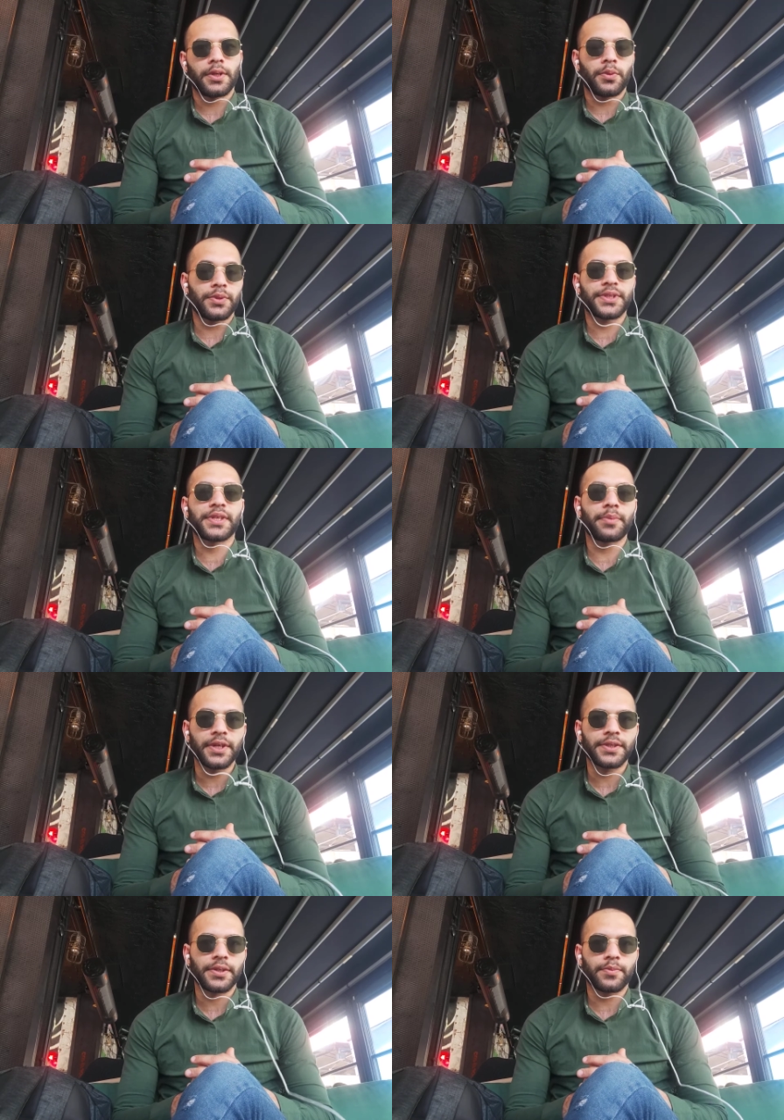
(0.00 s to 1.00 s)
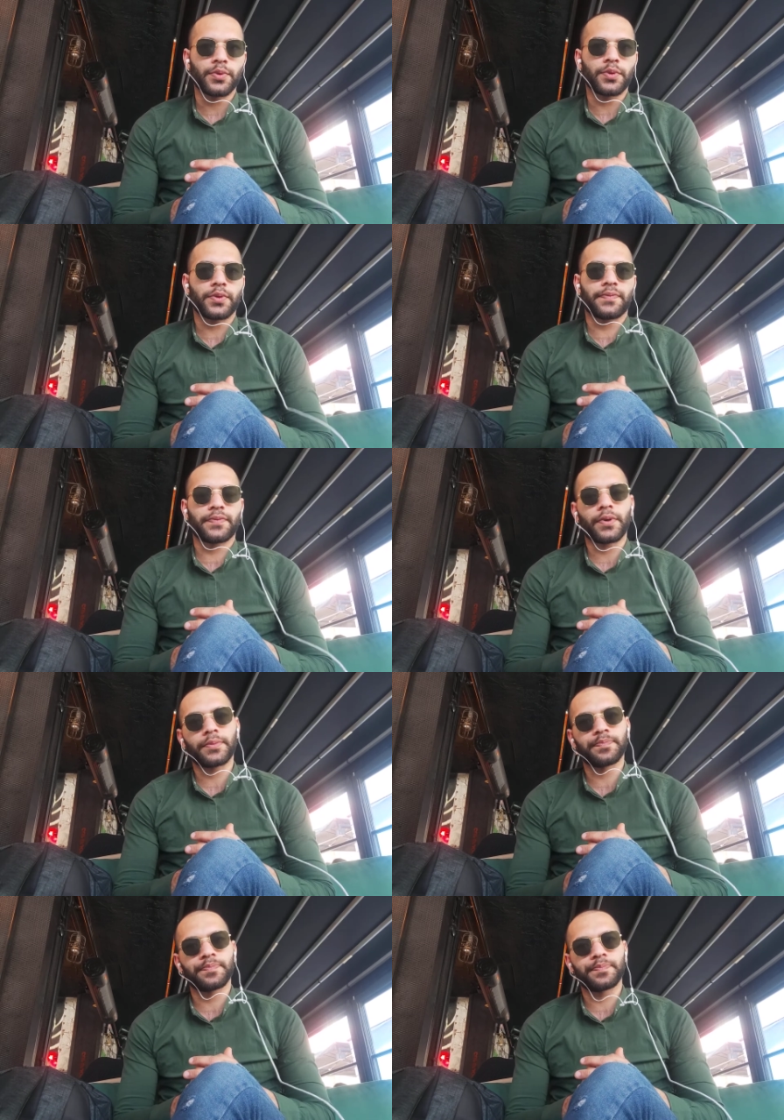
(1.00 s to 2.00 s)
which is an amazing book
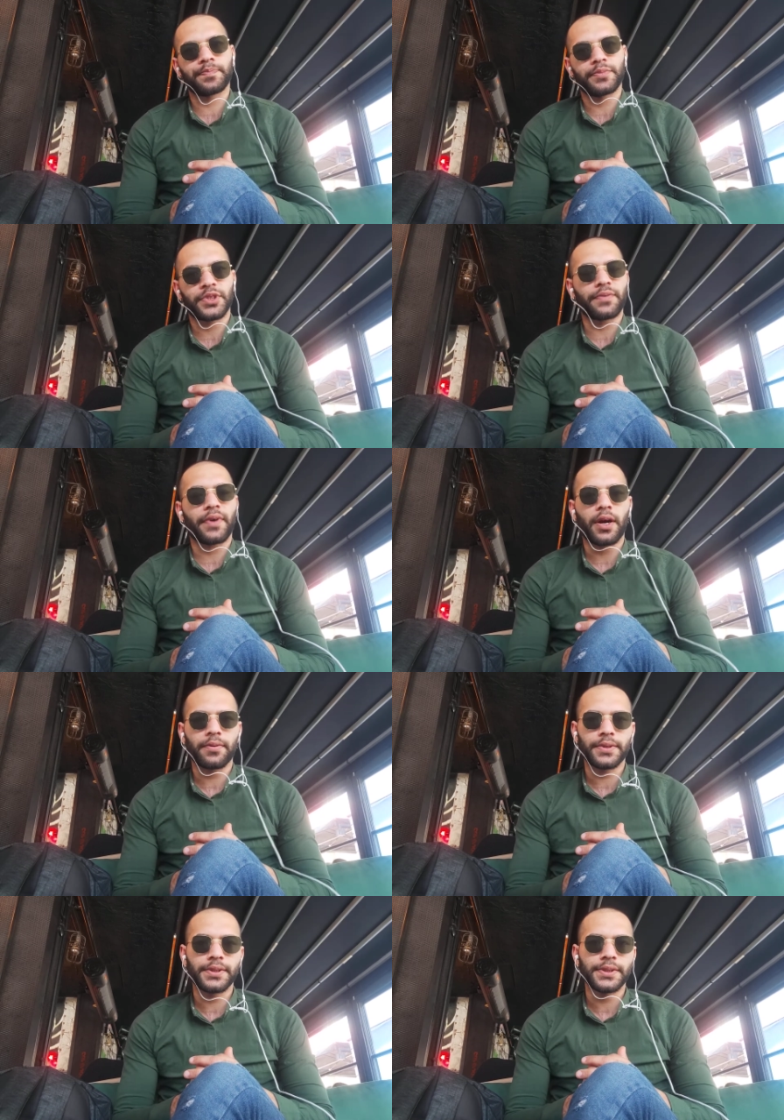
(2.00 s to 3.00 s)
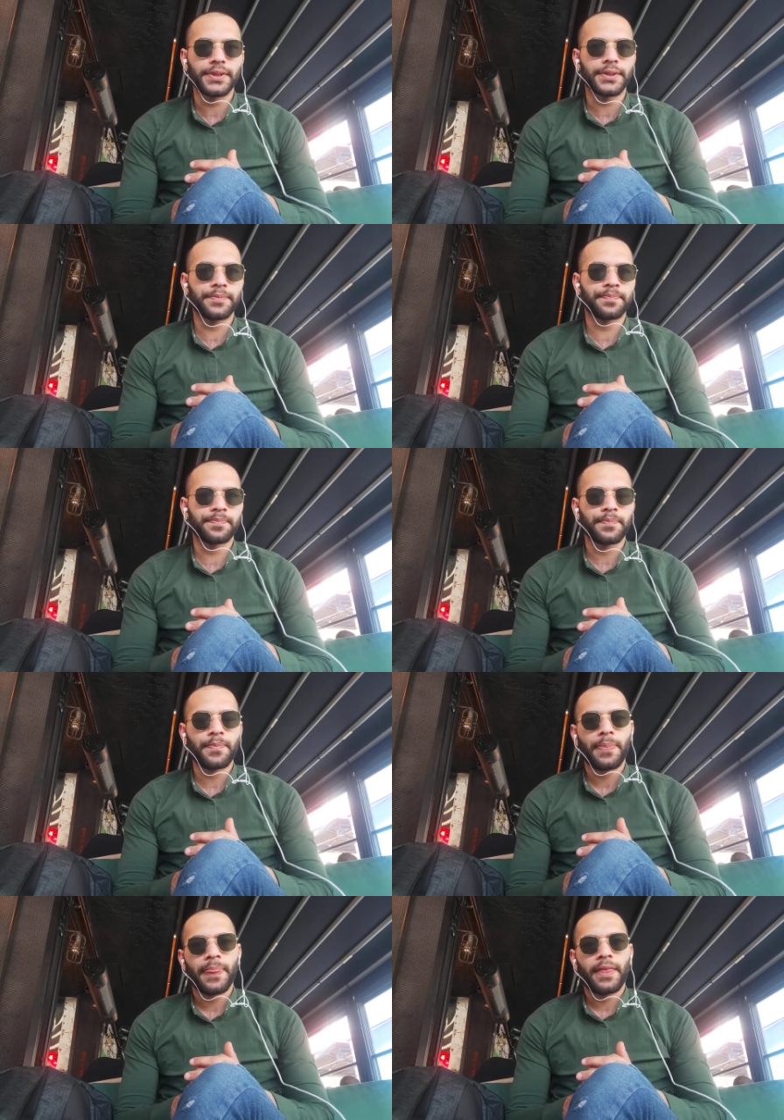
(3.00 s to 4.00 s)
from Jeff Hawkins.
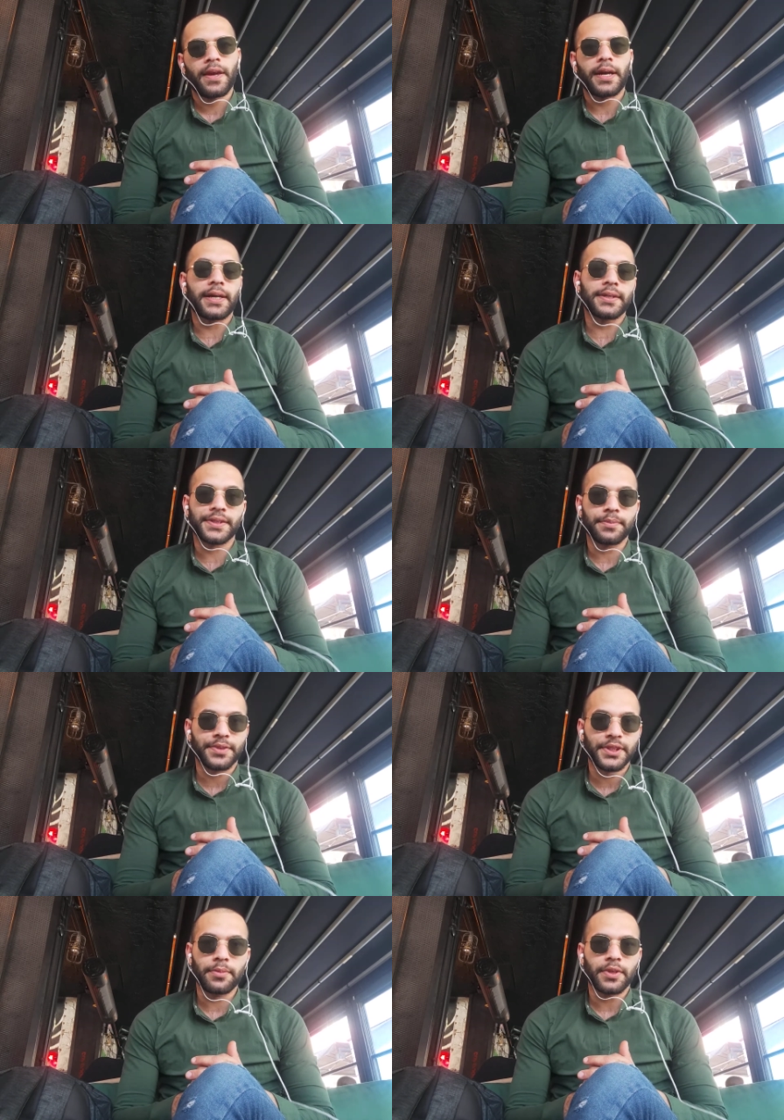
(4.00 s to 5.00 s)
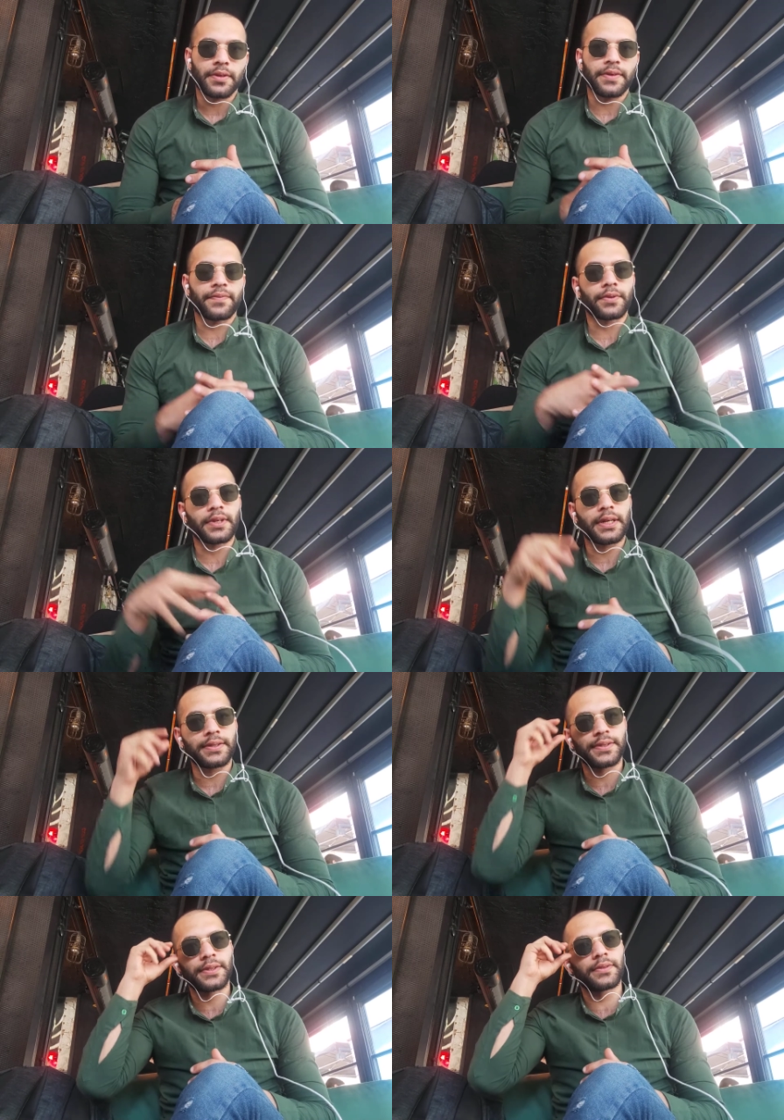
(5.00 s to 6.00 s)
I got some summary for
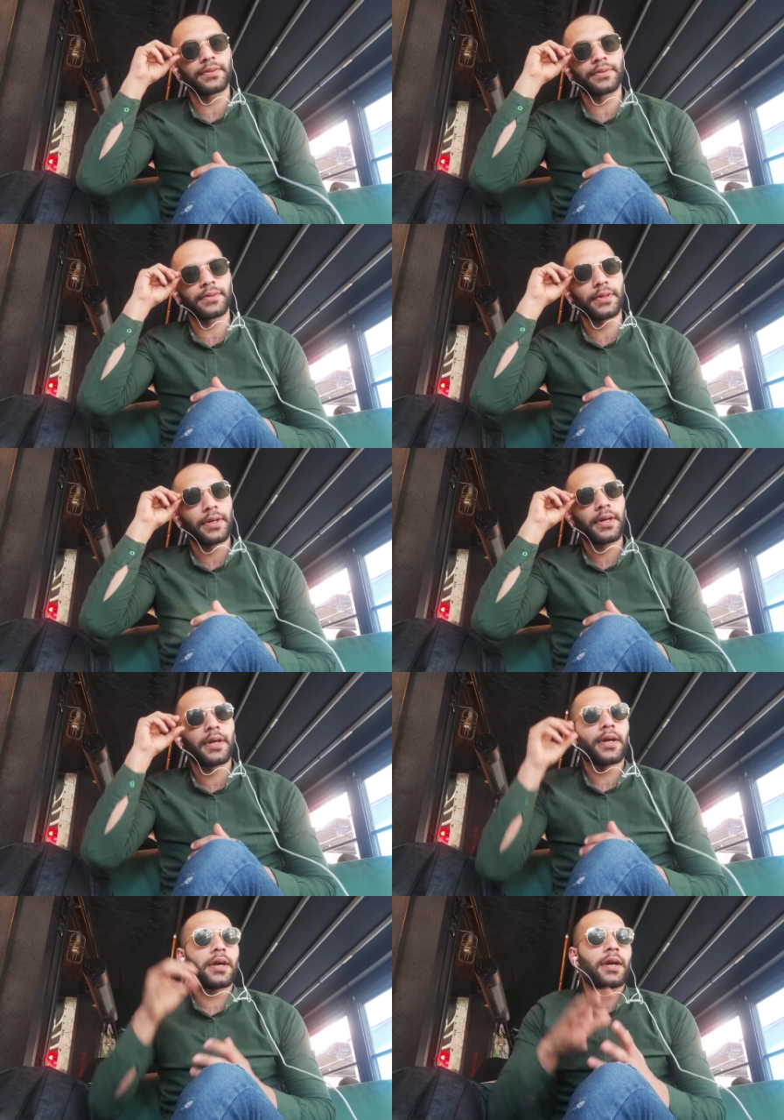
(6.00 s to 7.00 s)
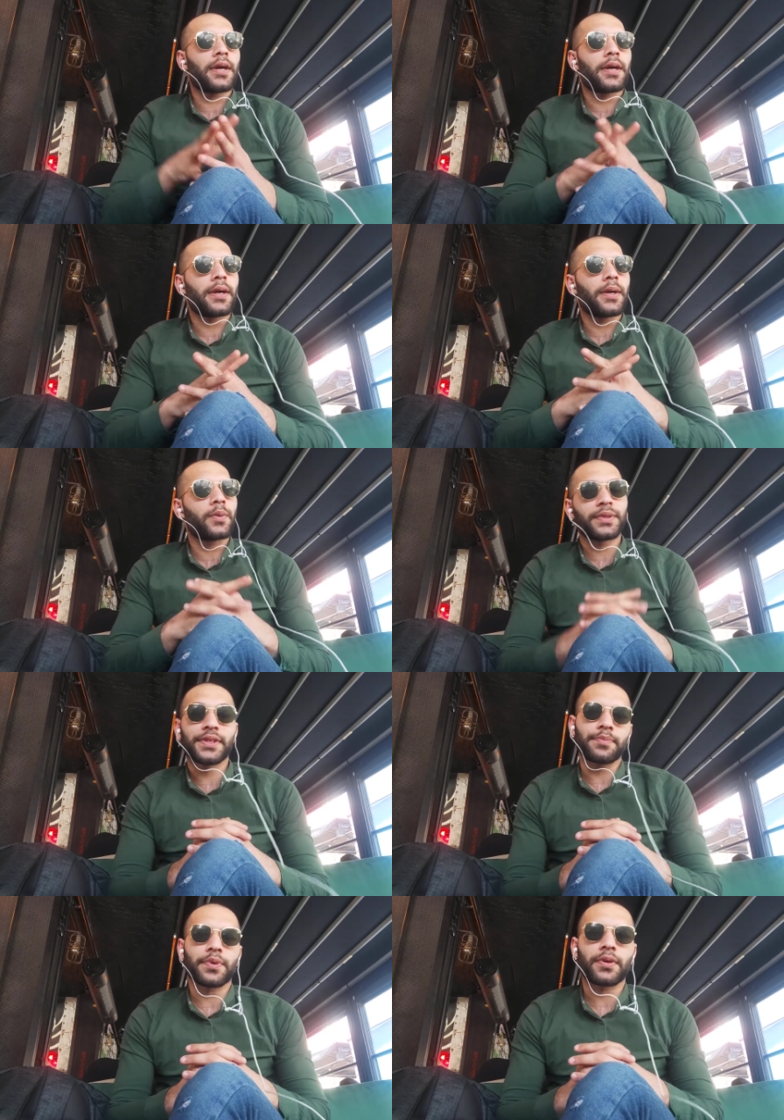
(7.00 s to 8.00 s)
that, so what is
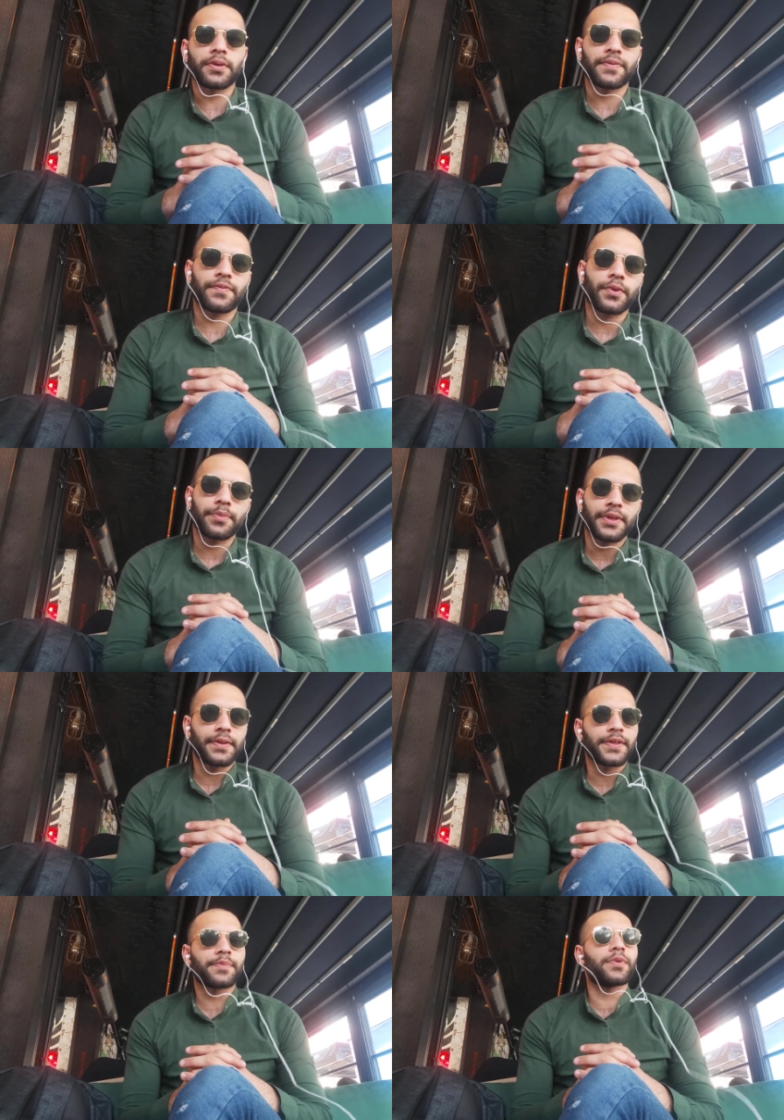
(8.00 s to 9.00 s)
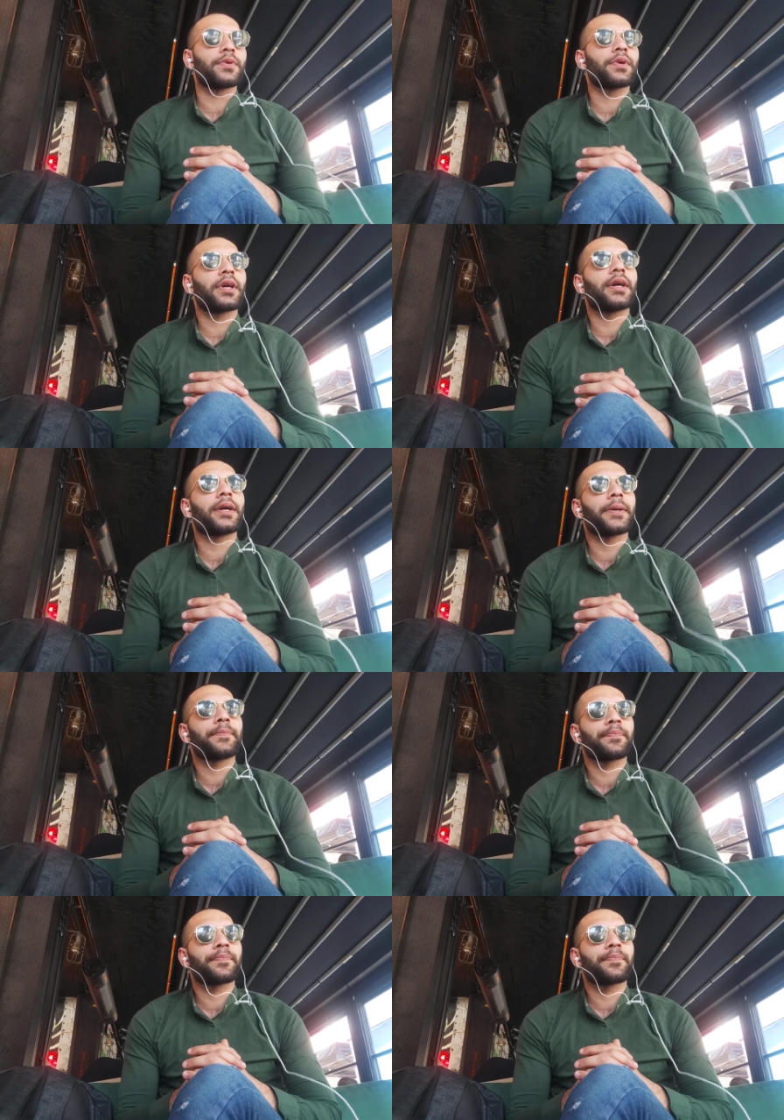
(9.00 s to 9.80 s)
important for me in this book, I